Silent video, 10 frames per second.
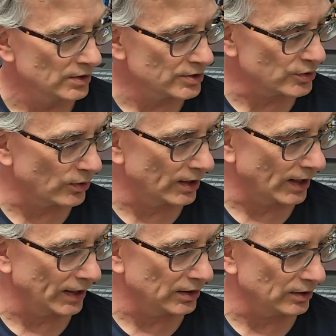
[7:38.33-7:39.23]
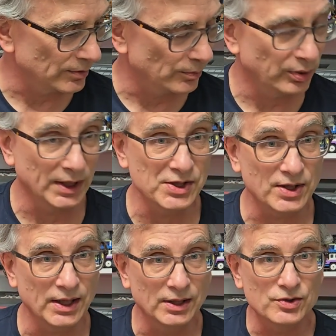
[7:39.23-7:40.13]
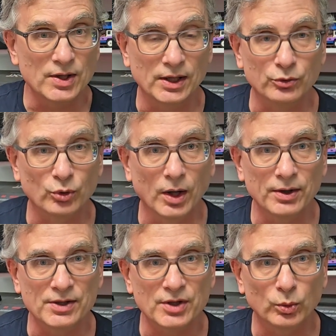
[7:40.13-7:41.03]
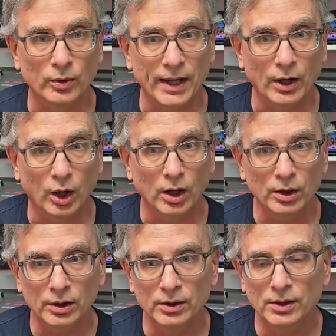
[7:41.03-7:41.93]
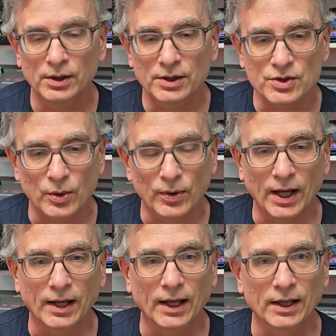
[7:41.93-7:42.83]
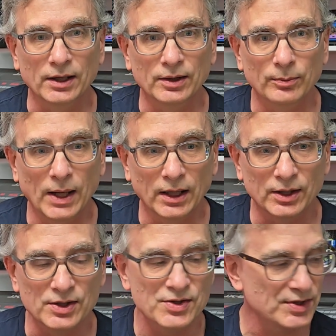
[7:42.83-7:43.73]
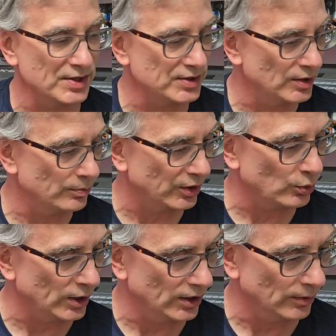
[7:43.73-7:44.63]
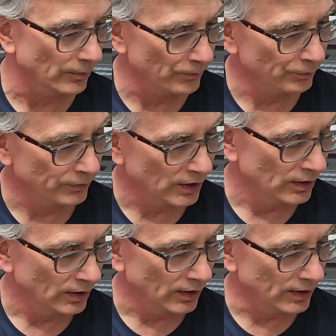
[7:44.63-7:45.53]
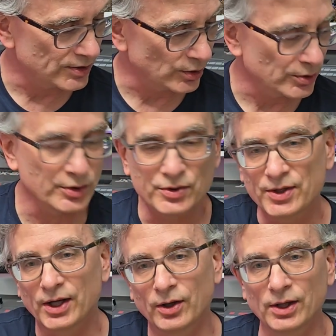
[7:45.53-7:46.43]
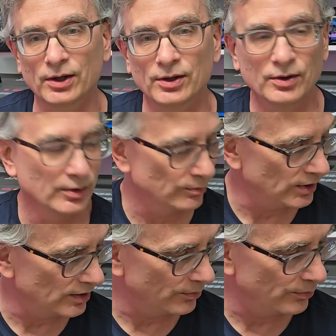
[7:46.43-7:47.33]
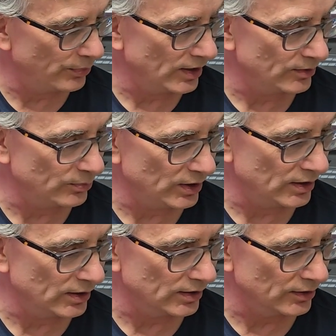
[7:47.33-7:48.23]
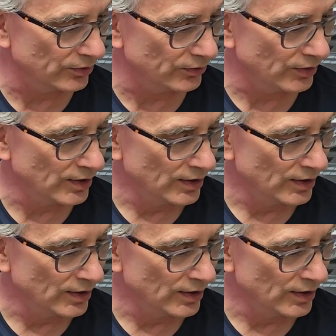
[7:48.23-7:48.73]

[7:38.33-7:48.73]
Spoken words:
so that I can place things and draw things out where they are so that I can make it consistent between them. It's also scaring me a bit because